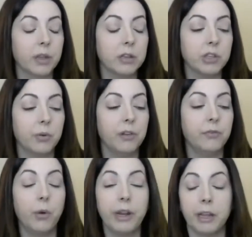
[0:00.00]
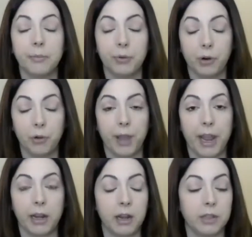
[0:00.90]
So avoiding
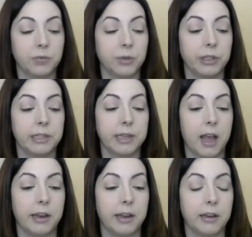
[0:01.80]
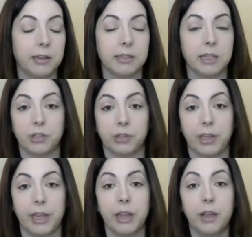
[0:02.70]
probate is really done in
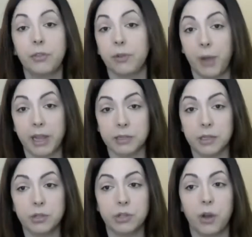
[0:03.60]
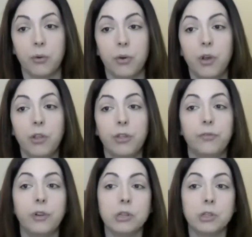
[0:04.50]
essentially 3 ways. So the
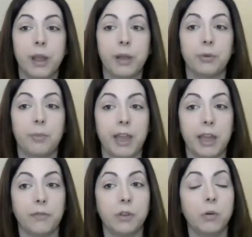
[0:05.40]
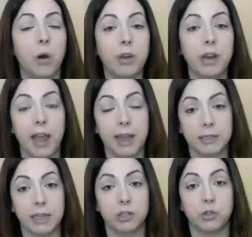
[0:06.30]
first way would be if you own an
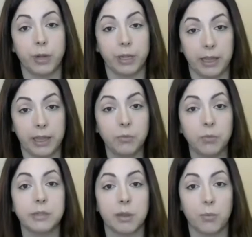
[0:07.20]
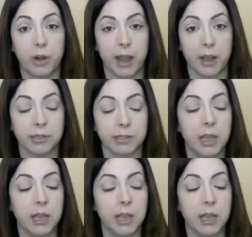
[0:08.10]
asset jointly with someone else